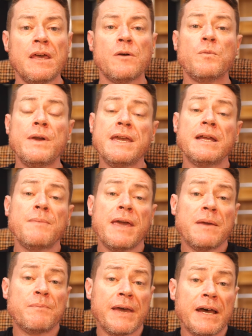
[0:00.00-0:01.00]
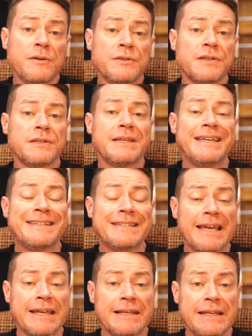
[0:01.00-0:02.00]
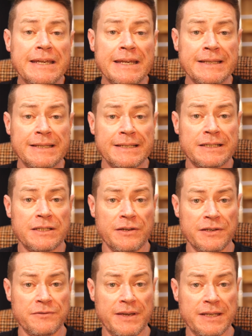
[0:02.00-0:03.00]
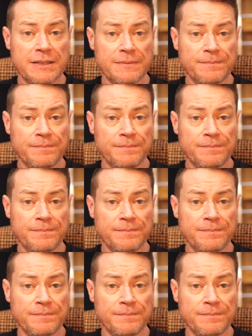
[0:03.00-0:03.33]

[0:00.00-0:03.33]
we can make powders exactly in this size range.